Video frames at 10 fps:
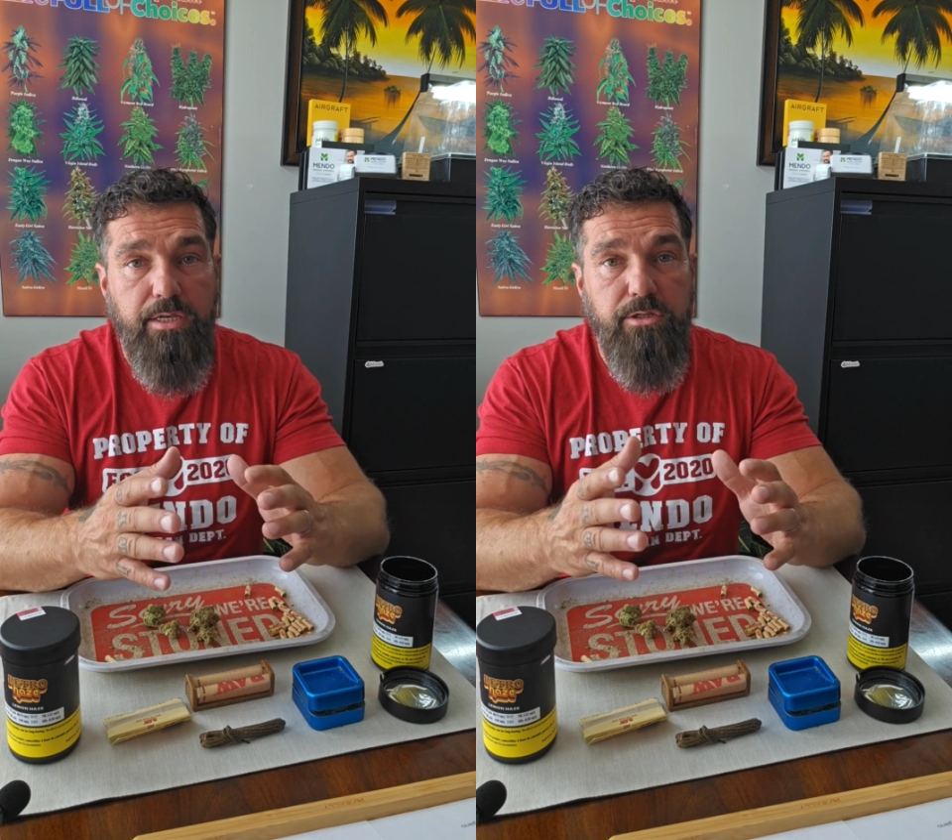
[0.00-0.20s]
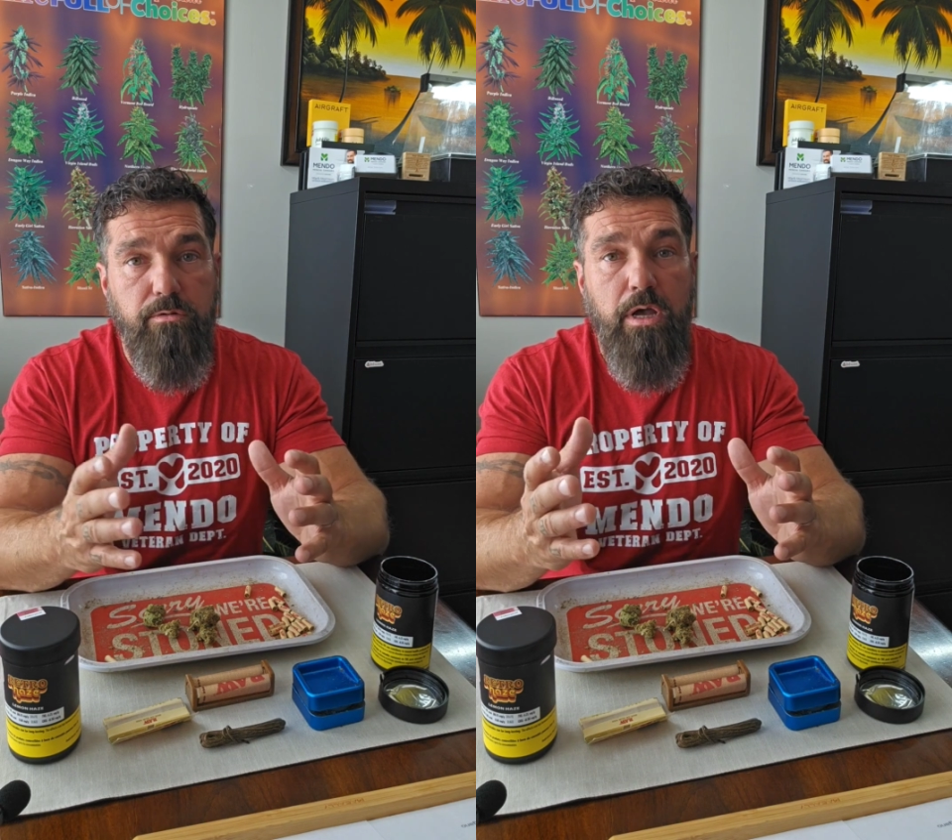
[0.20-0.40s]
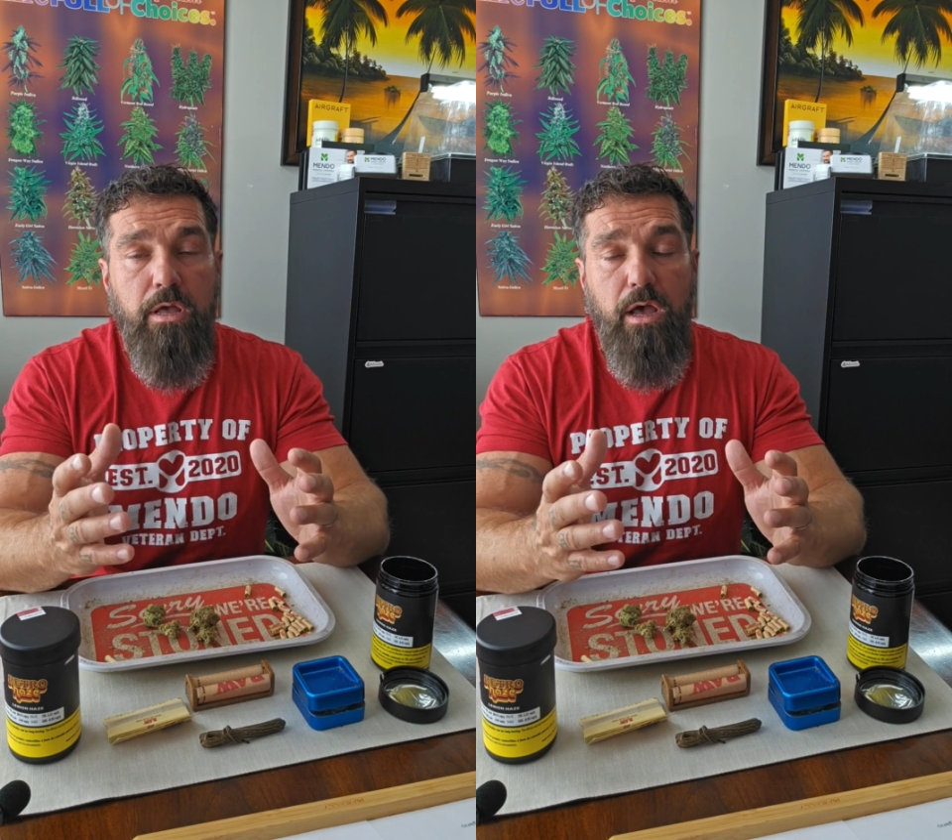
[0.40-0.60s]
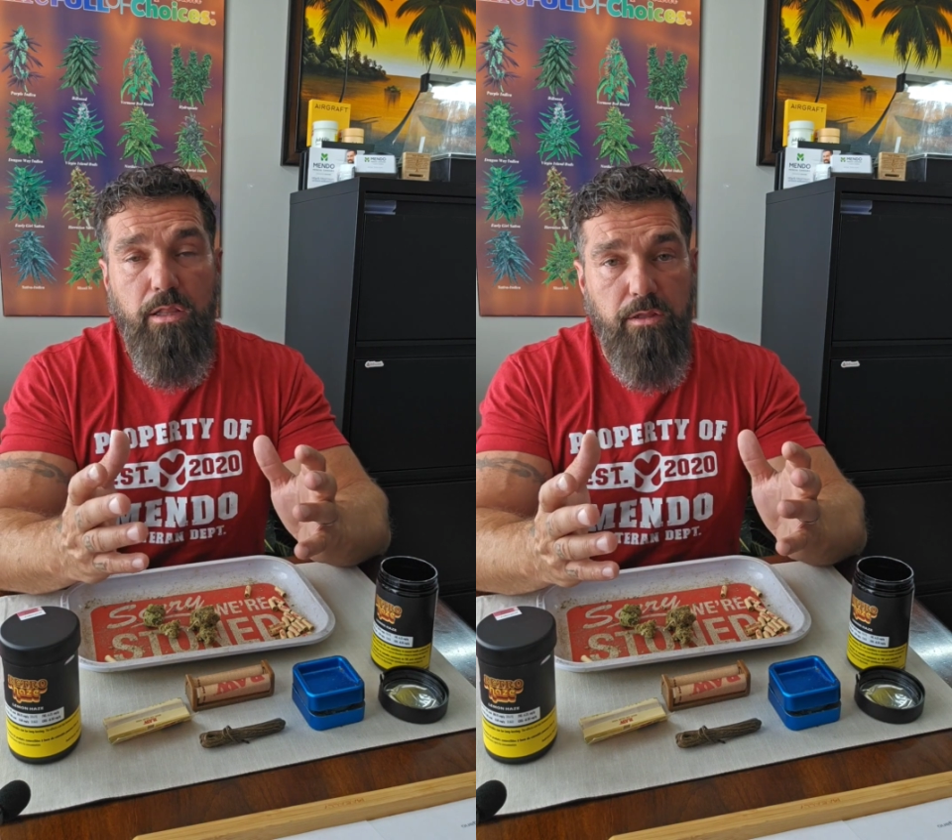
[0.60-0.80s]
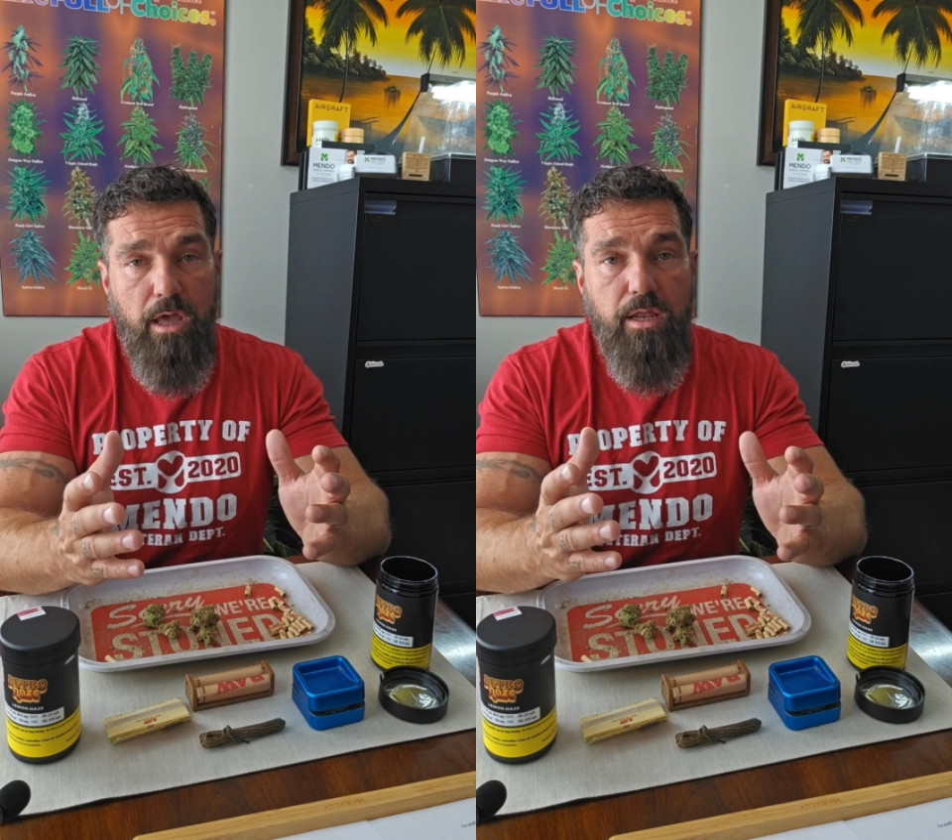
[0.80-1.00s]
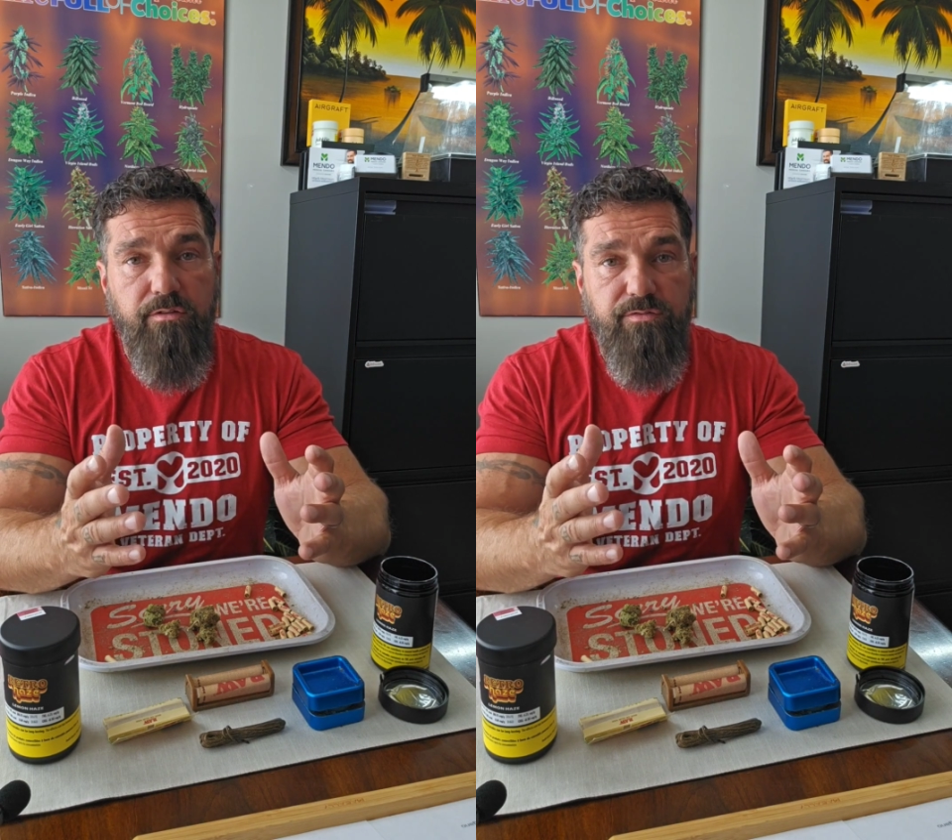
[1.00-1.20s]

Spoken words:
and development